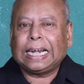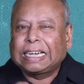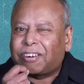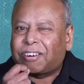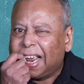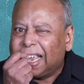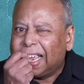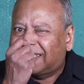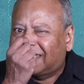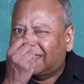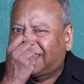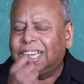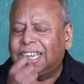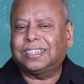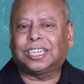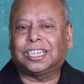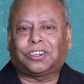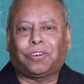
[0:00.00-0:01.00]
that raised
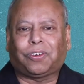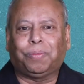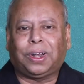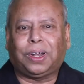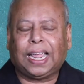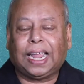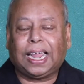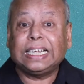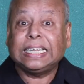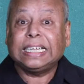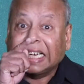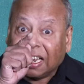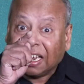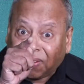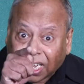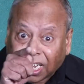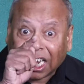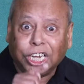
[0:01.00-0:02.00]
Jesus from the dead is
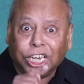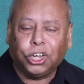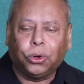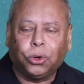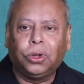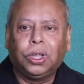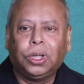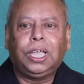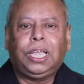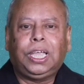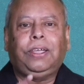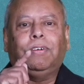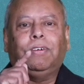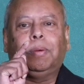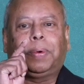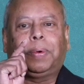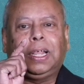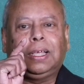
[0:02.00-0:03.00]
living in you. He
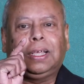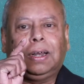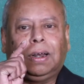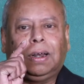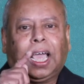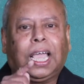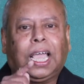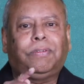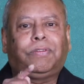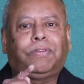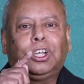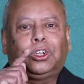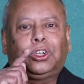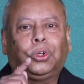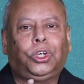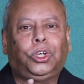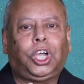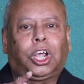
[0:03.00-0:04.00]
will bring life
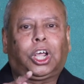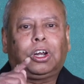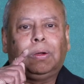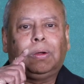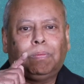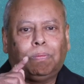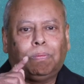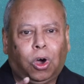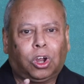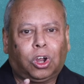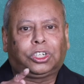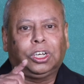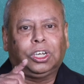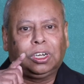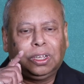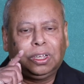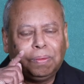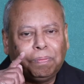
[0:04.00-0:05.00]
to your
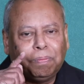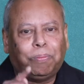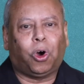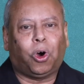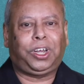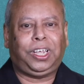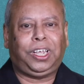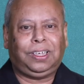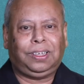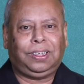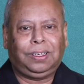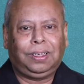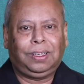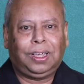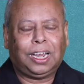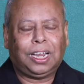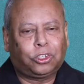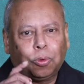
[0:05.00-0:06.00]
mortal body.
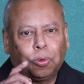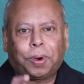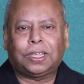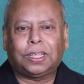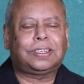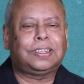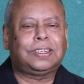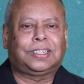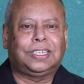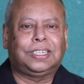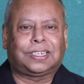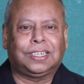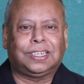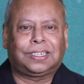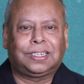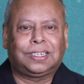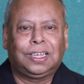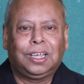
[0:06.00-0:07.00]
And so, brothers and
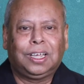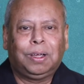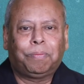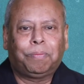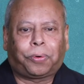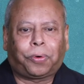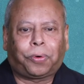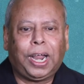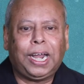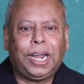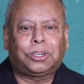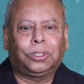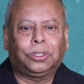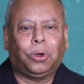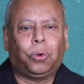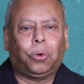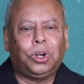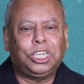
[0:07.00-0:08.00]
sisters, pray
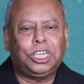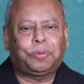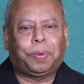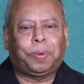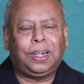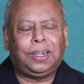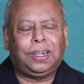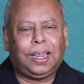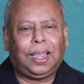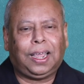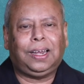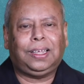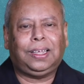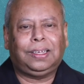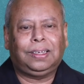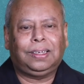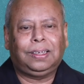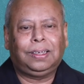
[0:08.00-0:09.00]
to the Holy Spirit
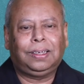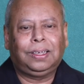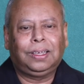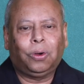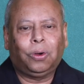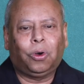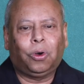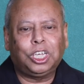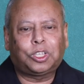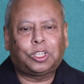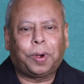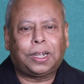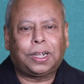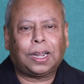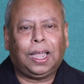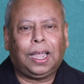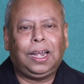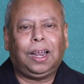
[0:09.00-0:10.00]
daily. Holy
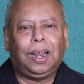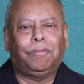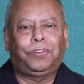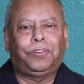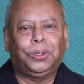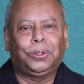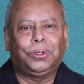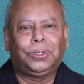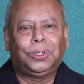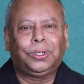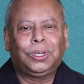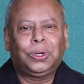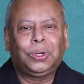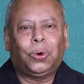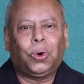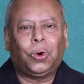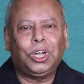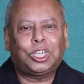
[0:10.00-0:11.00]
Spirit, I love you.
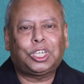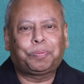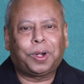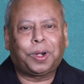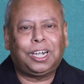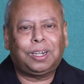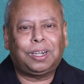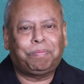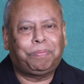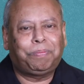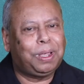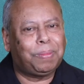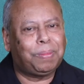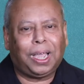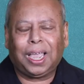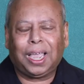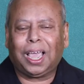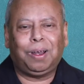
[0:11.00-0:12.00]
Holy Spirit, be
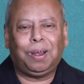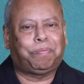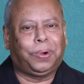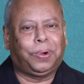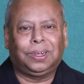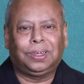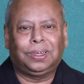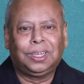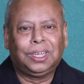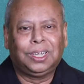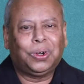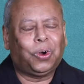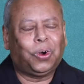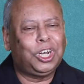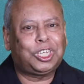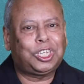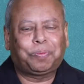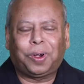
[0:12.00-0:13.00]
my helper.
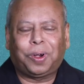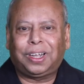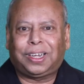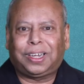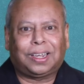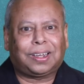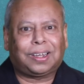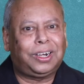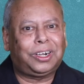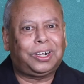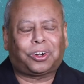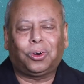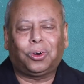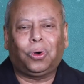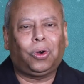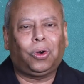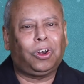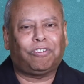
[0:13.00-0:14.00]
Holy Spirit, take
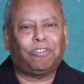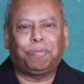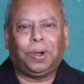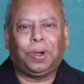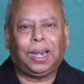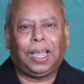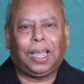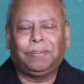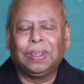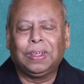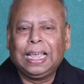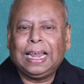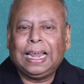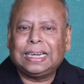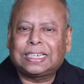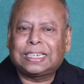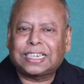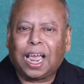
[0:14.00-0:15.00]
control of my
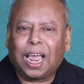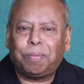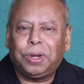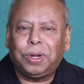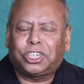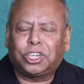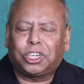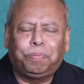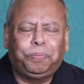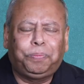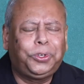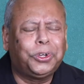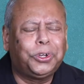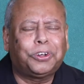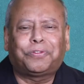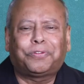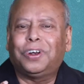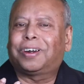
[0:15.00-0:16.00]
life. Establish a
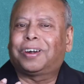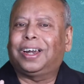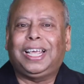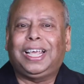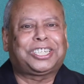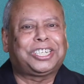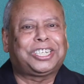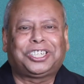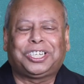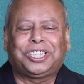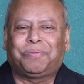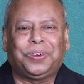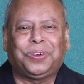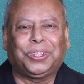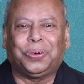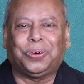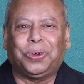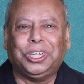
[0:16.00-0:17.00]
beautiful relationship
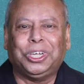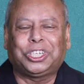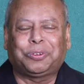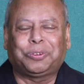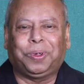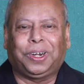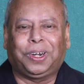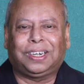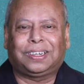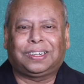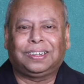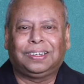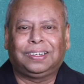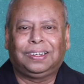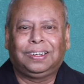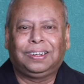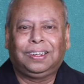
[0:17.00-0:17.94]
with the Holy Spirit,